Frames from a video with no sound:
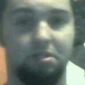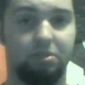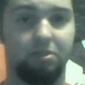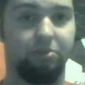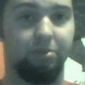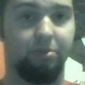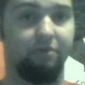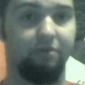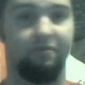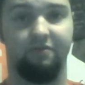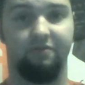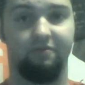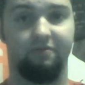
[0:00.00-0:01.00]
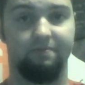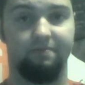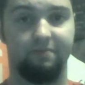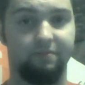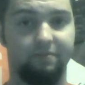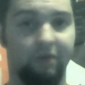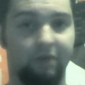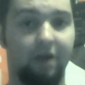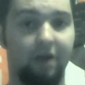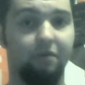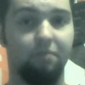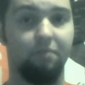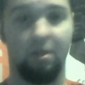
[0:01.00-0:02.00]
it's conservative.
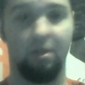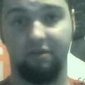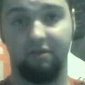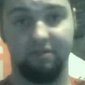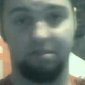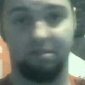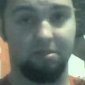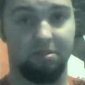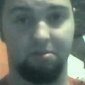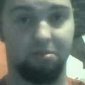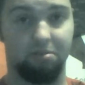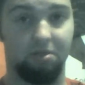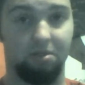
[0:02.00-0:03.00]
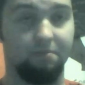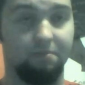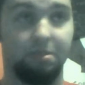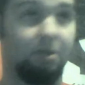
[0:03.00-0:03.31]
I don't believe in censorship,